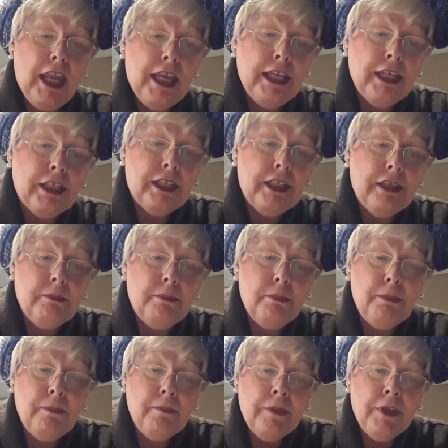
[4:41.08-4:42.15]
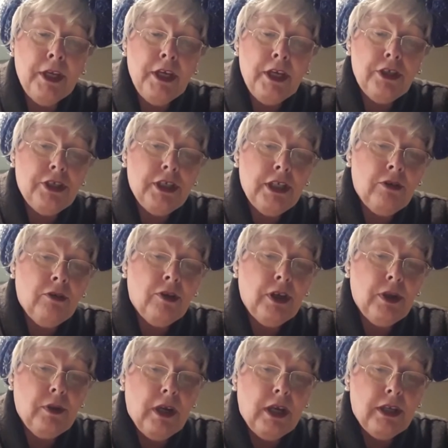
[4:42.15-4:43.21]
Ann, she
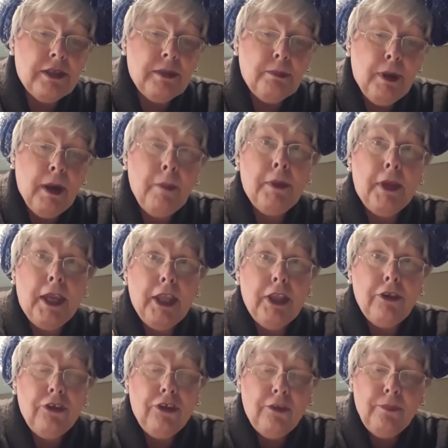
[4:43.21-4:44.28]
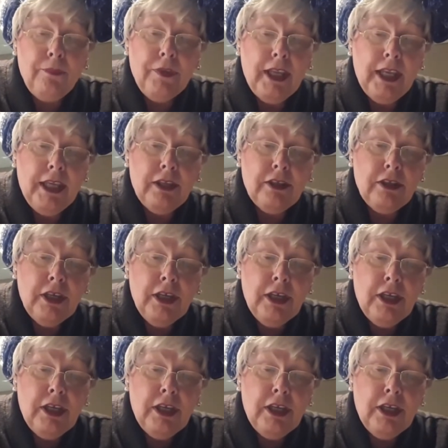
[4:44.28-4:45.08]
grew some pumpkins. And...